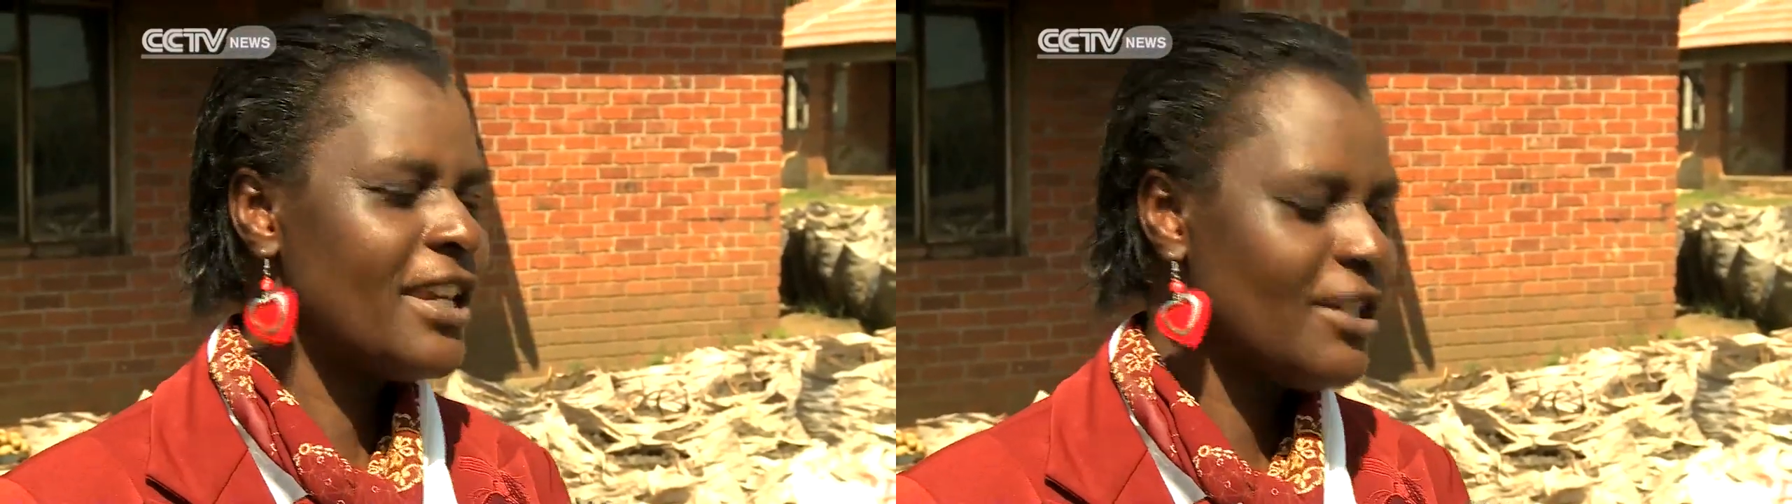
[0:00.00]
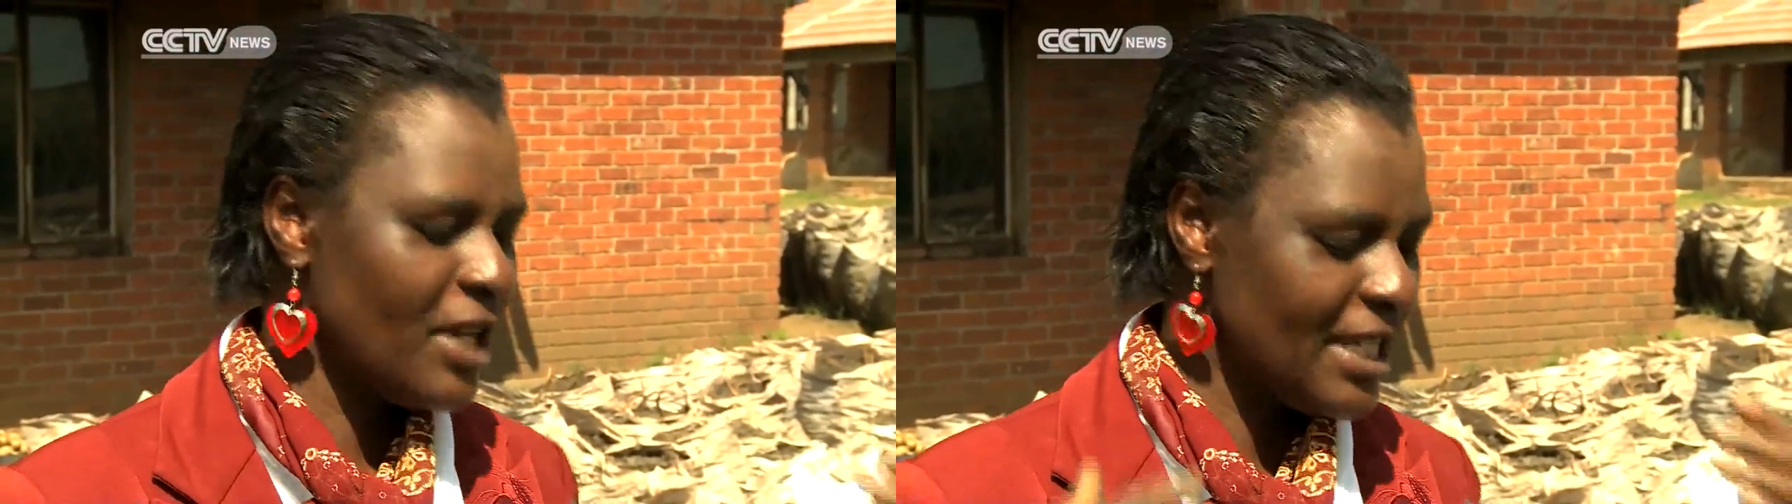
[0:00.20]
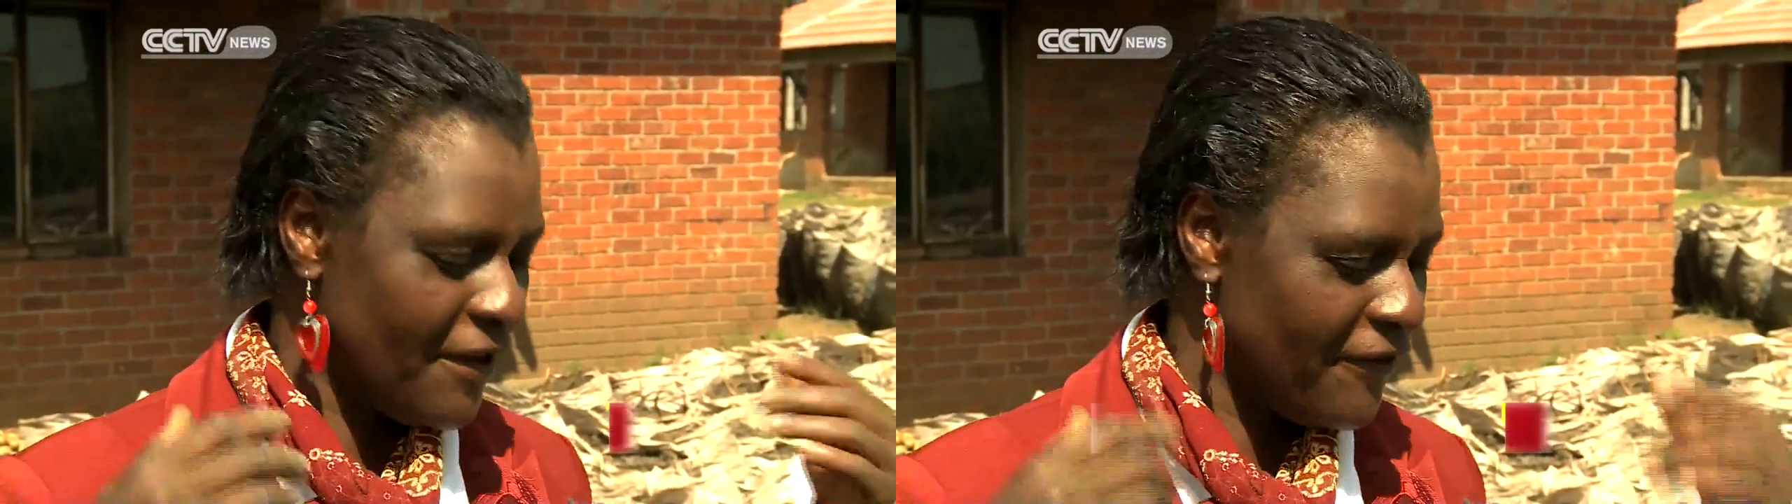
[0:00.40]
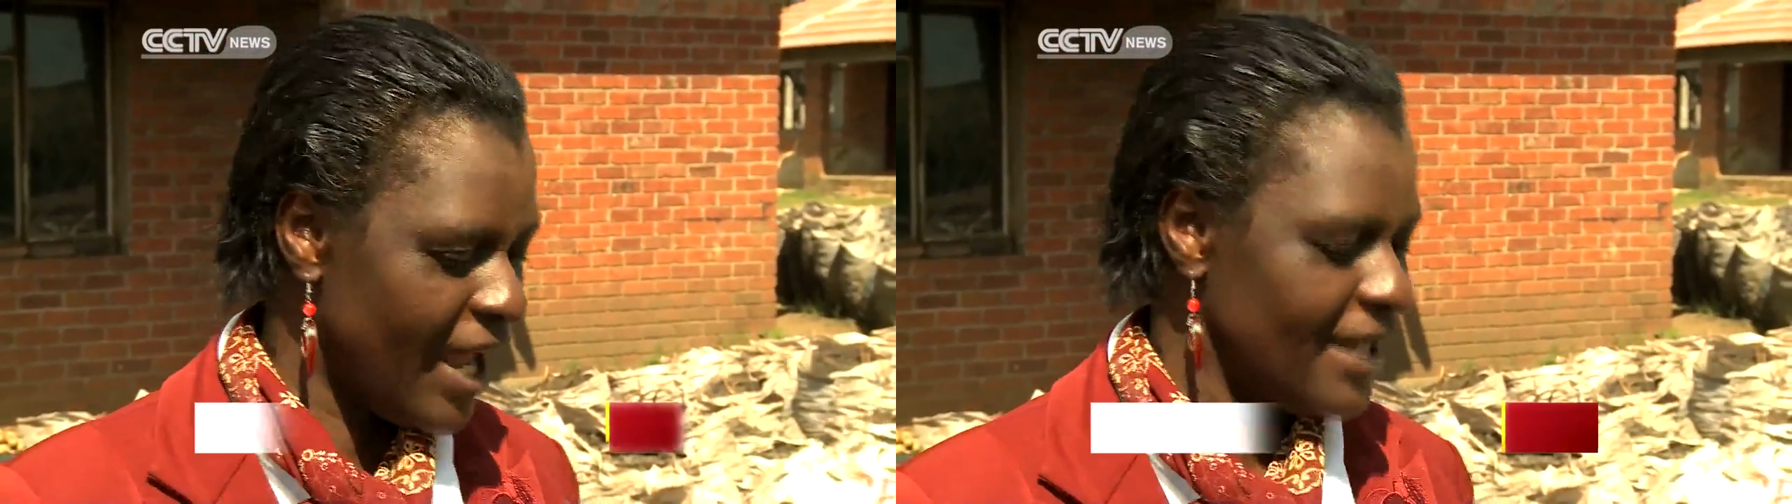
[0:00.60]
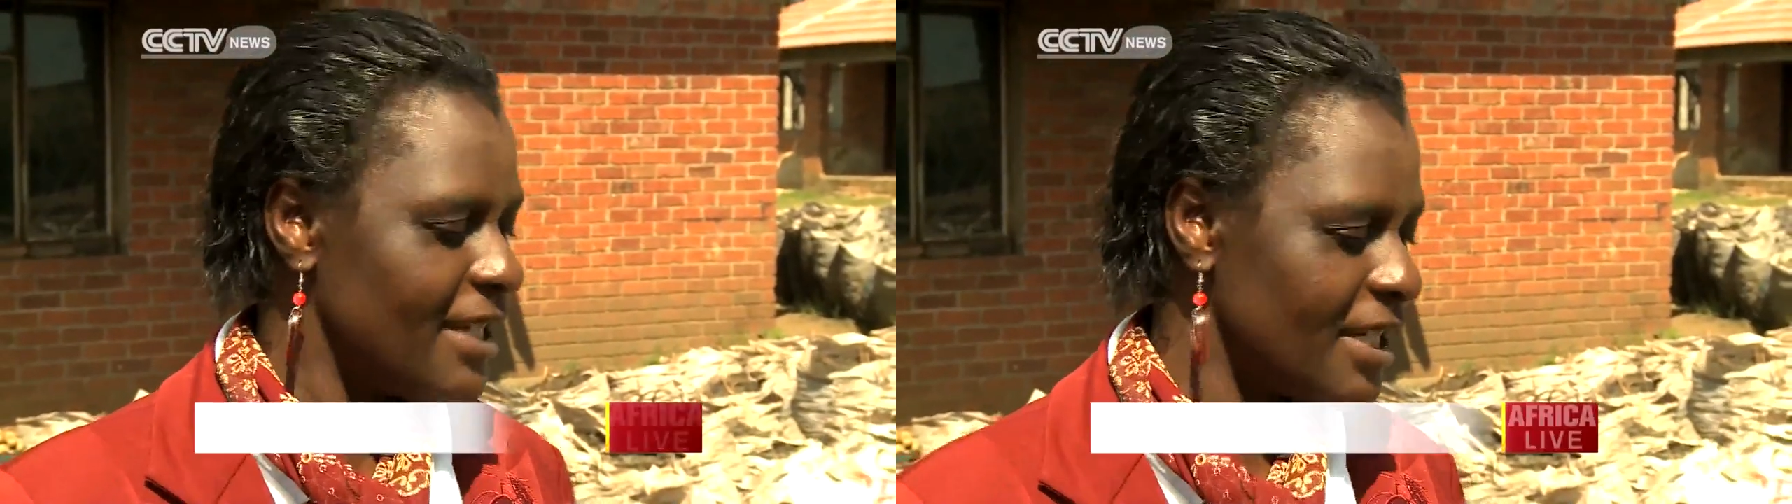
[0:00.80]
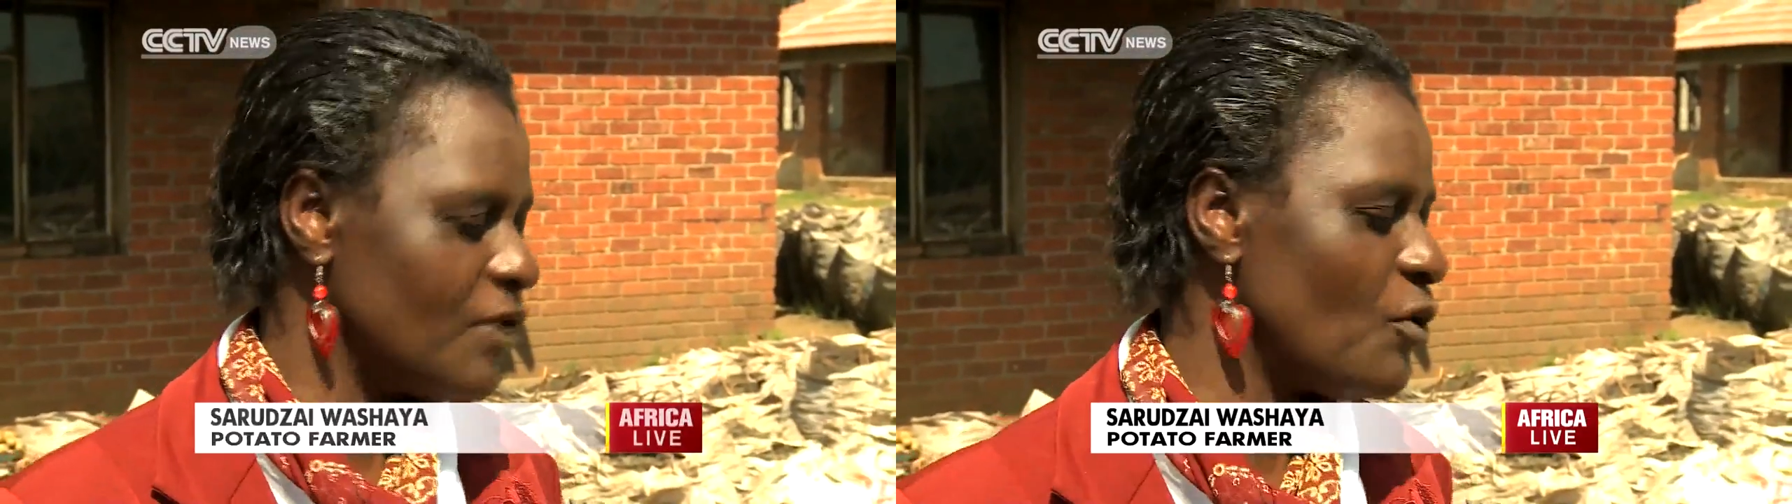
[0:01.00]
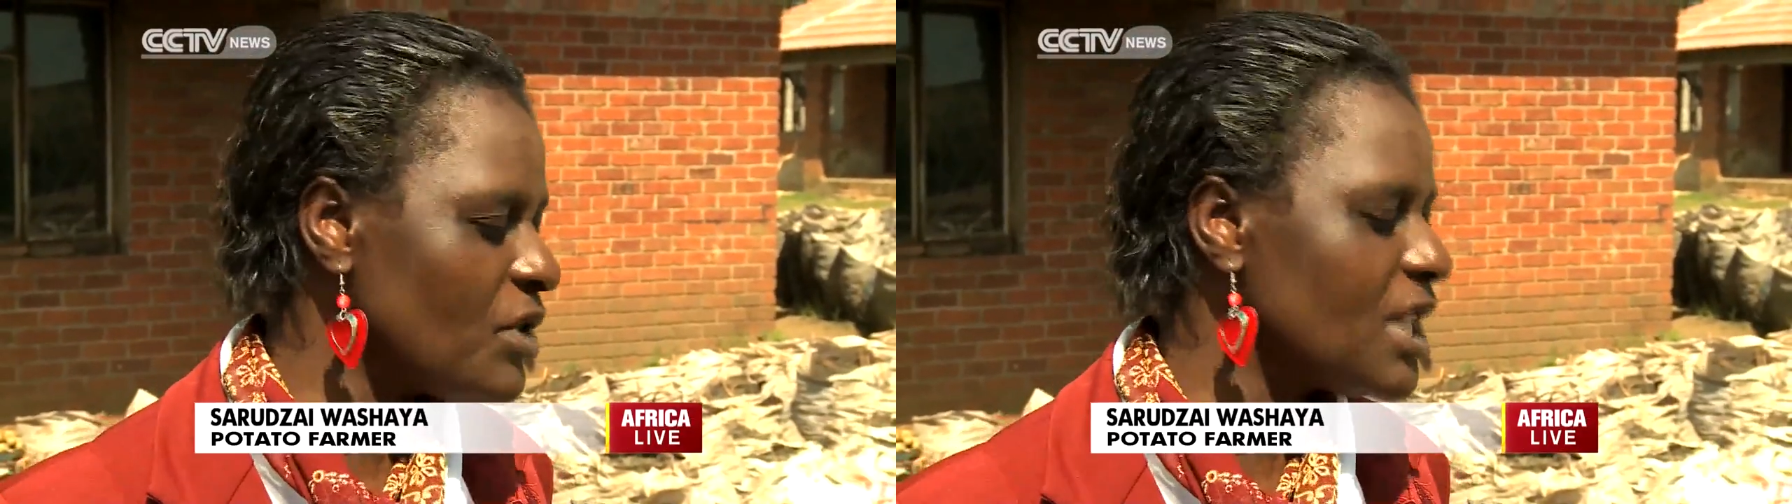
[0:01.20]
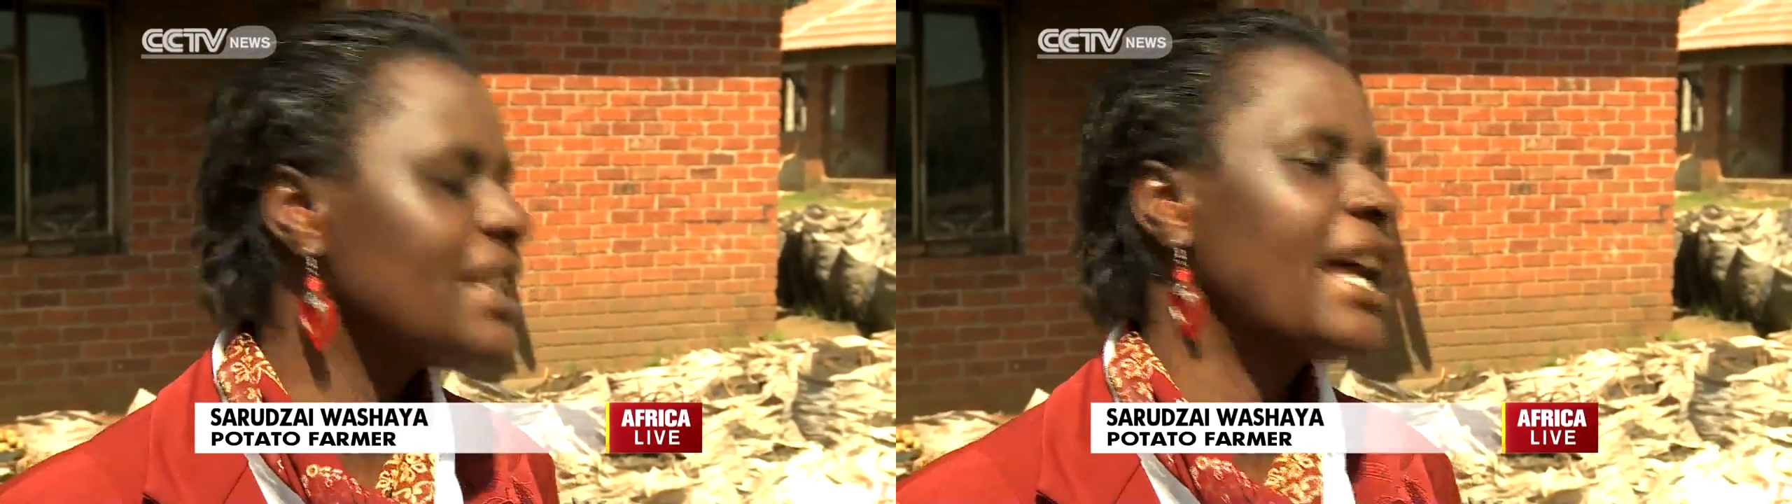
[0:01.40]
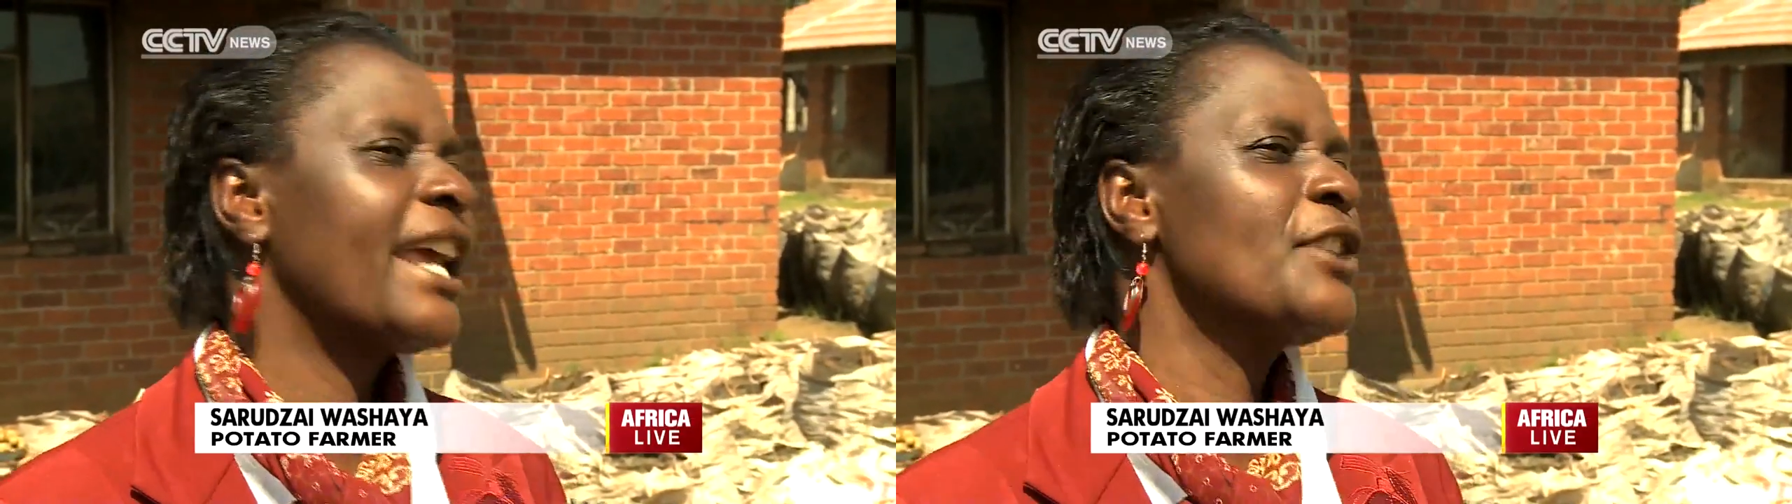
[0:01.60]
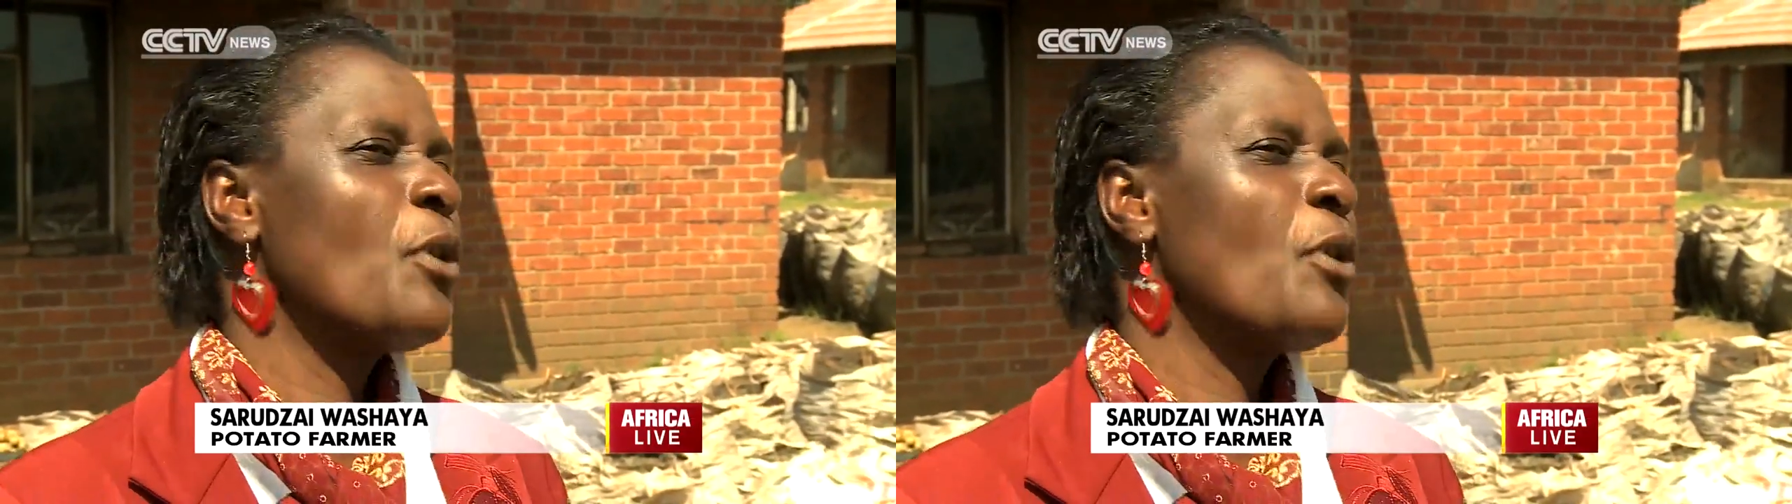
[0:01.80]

want the market to be flooded.